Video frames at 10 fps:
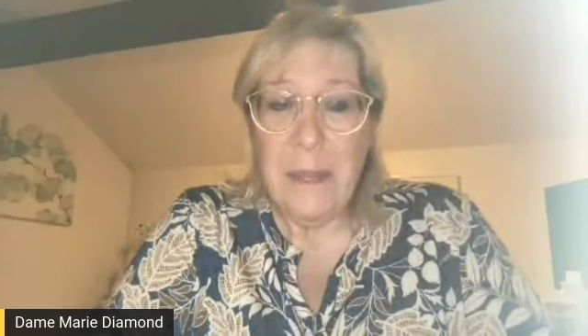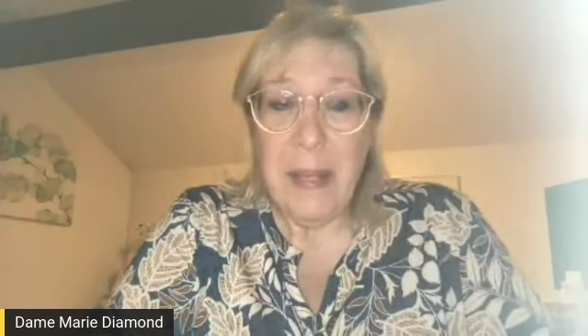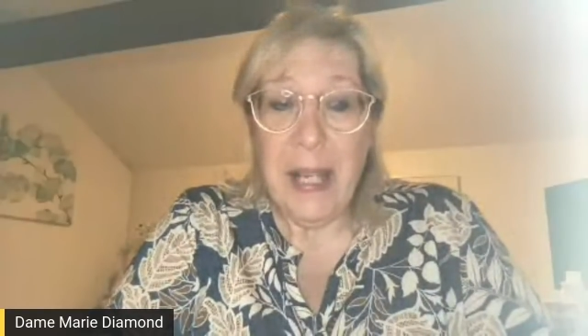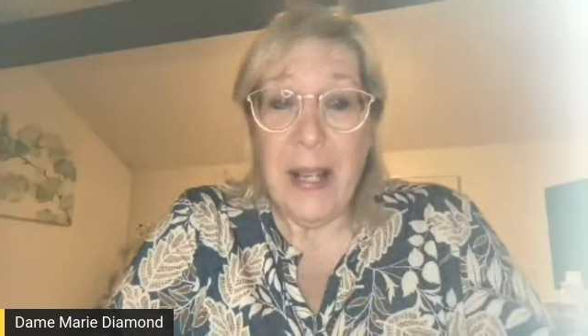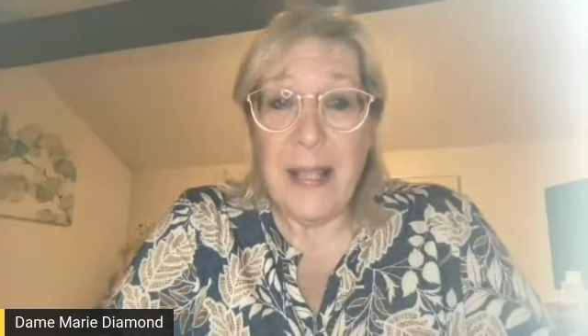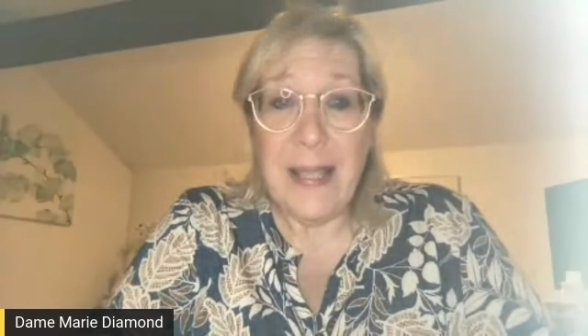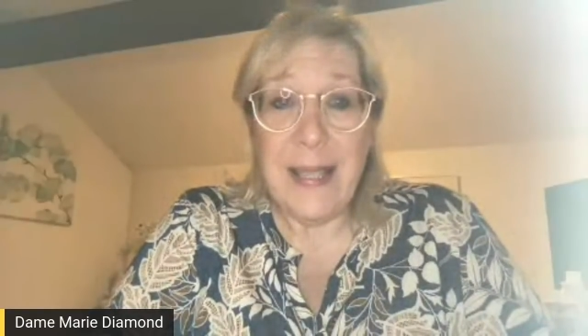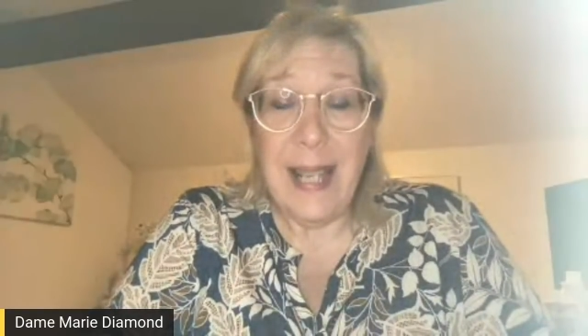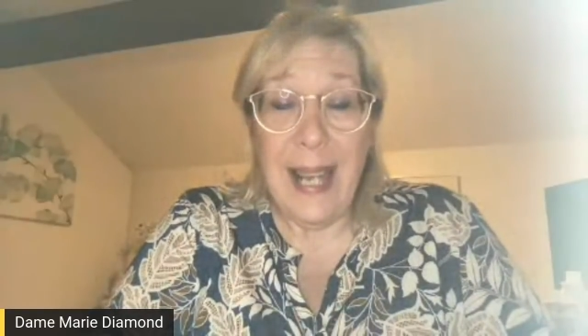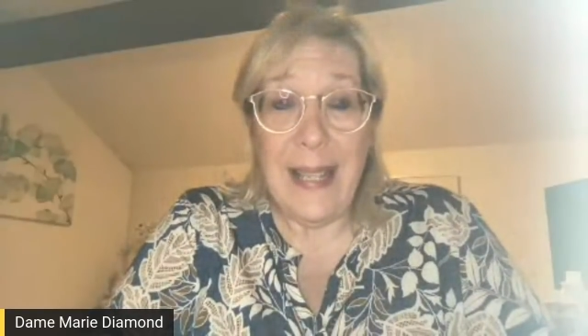
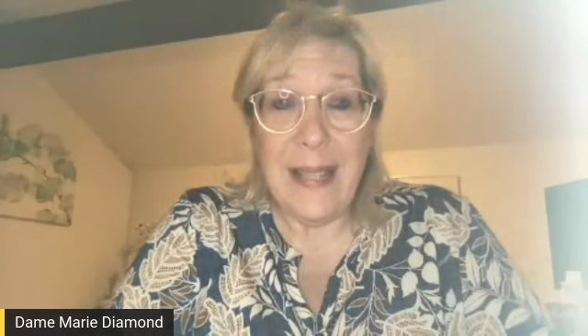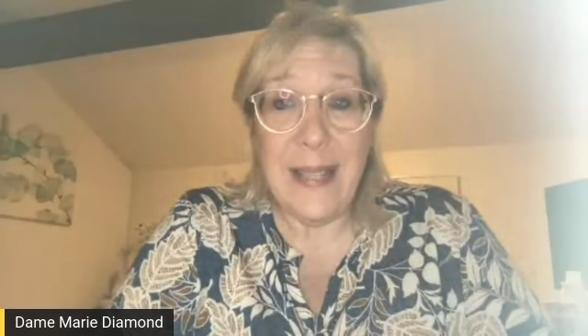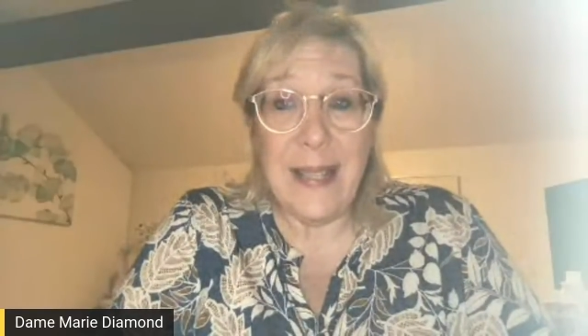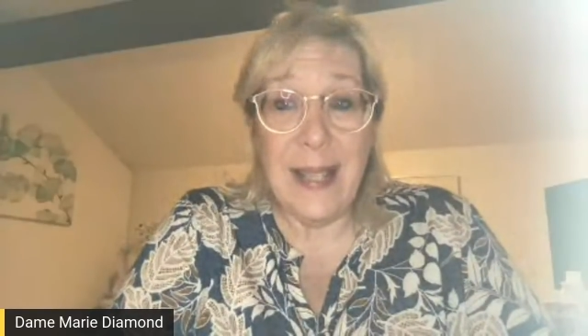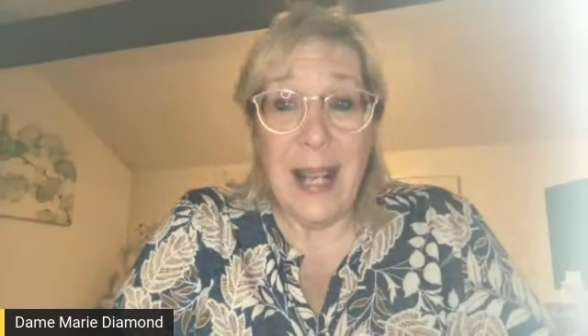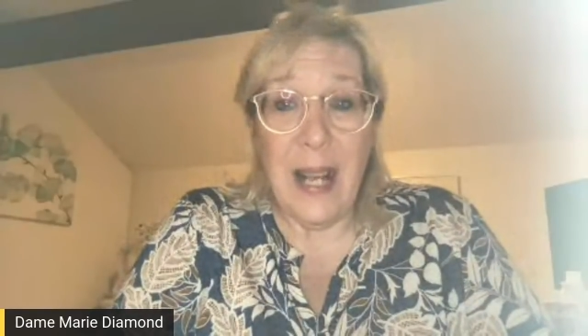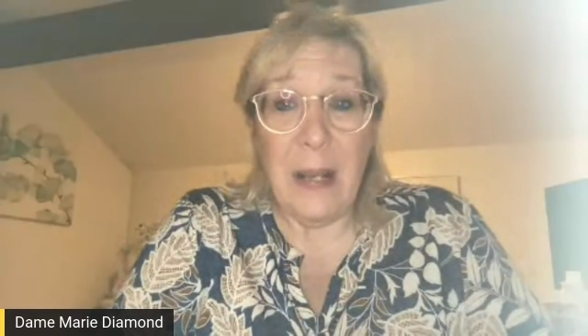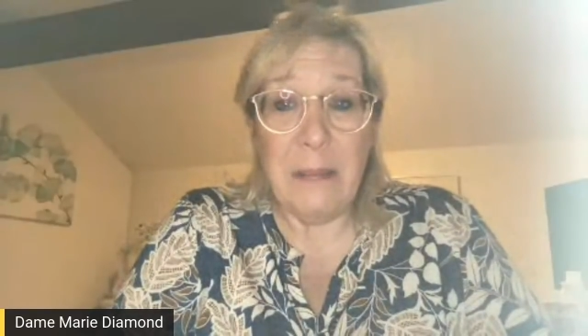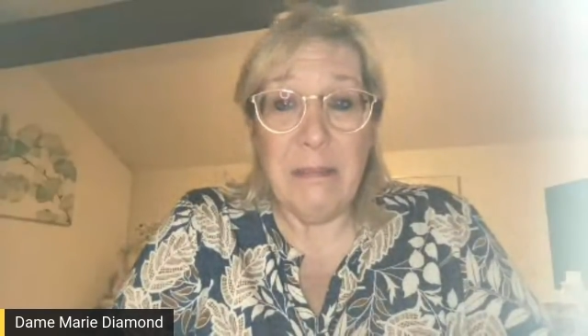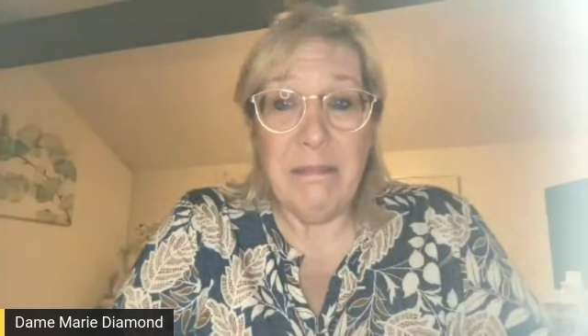because it's
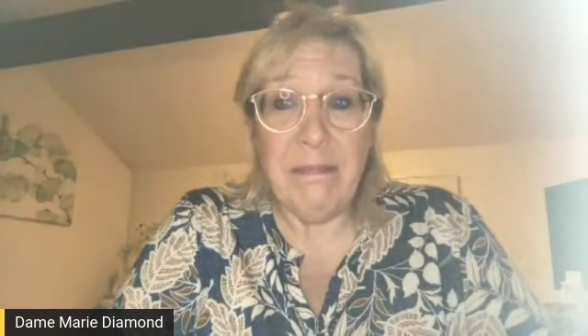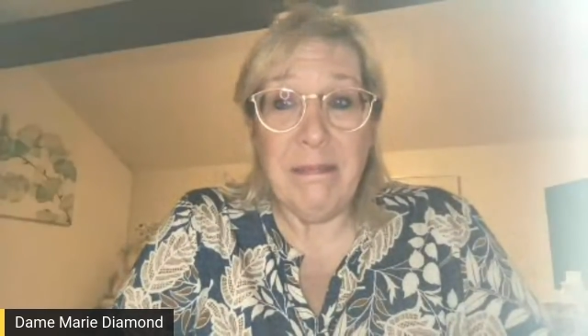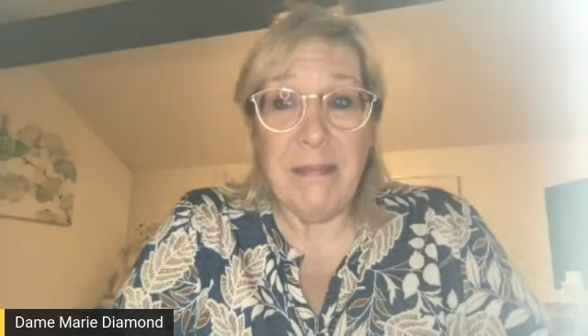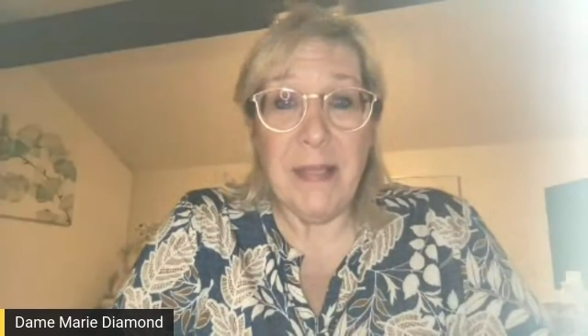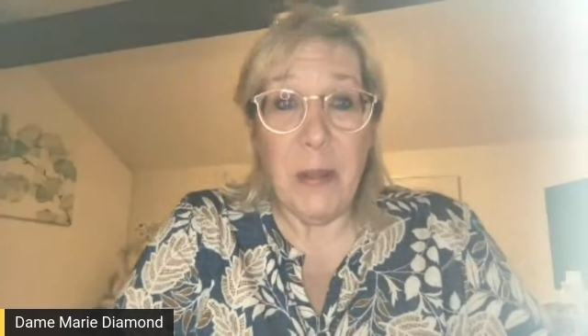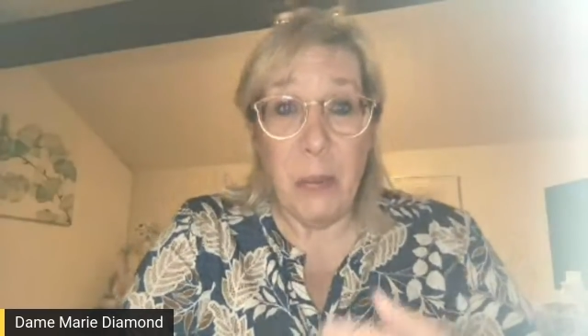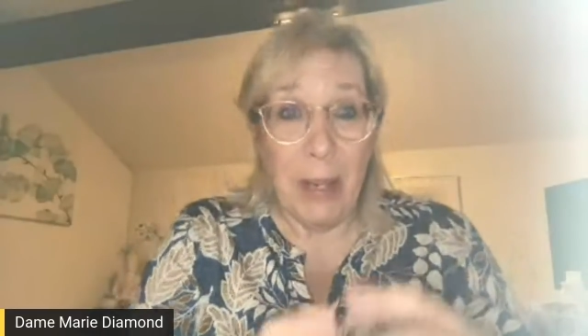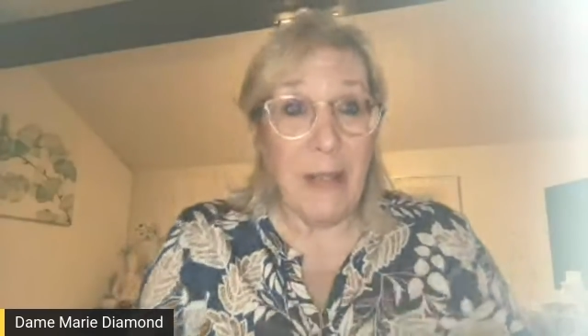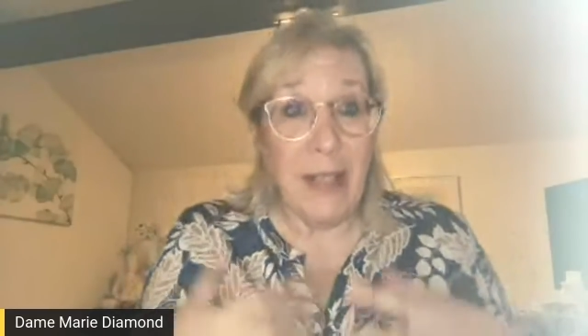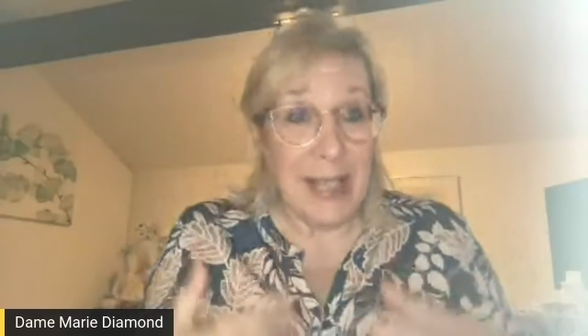
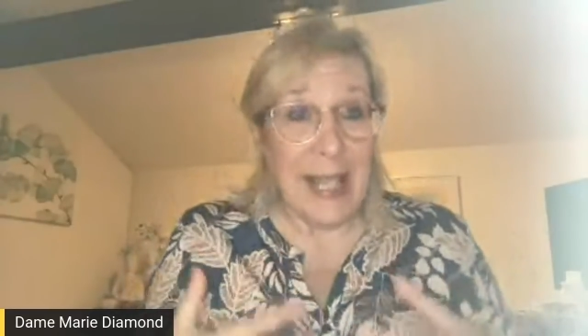one of the